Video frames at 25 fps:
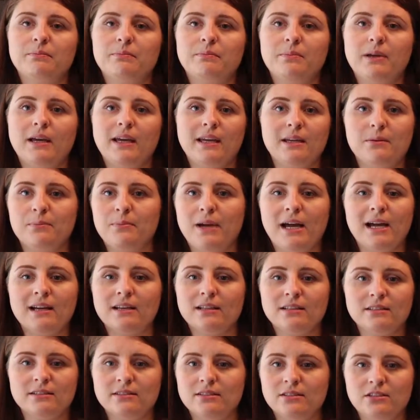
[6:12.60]
pay it
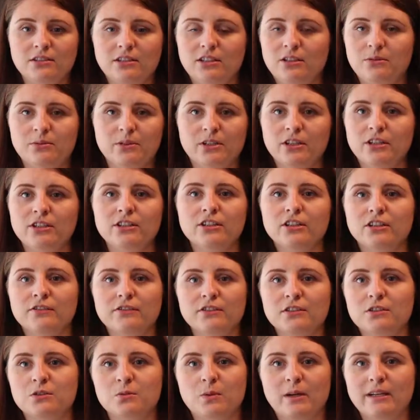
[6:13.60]
back until you earn
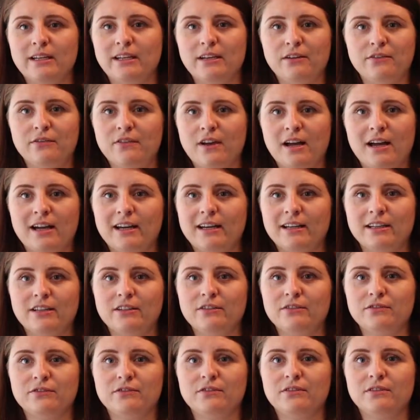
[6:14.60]
over
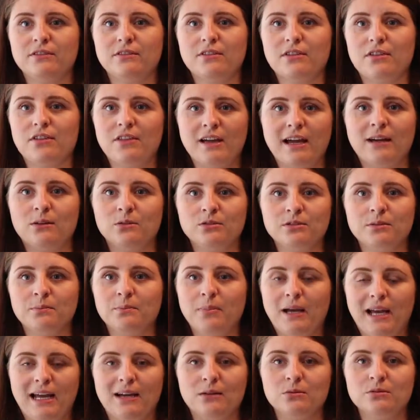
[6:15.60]

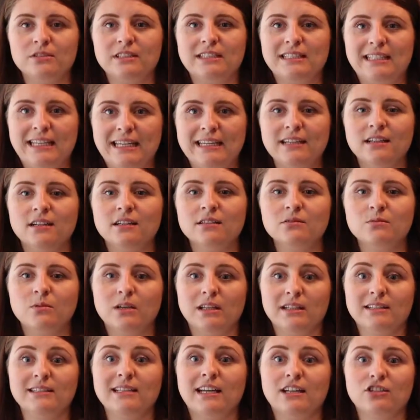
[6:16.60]
£25,000 a year.
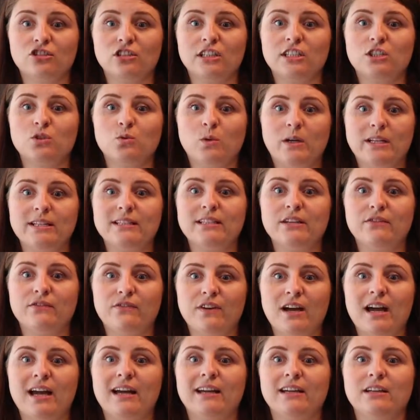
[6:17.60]
Well, it's actually
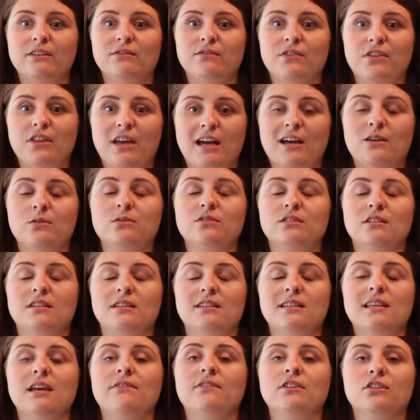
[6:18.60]

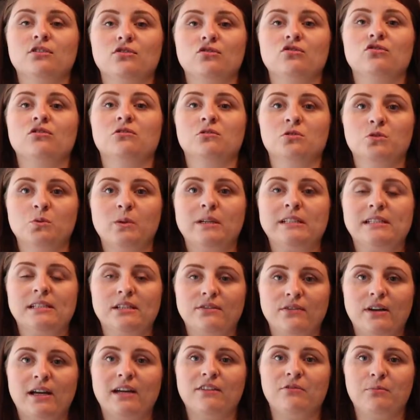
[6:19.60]

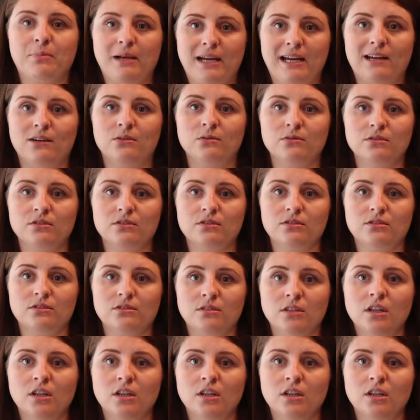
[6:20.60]
£25,725.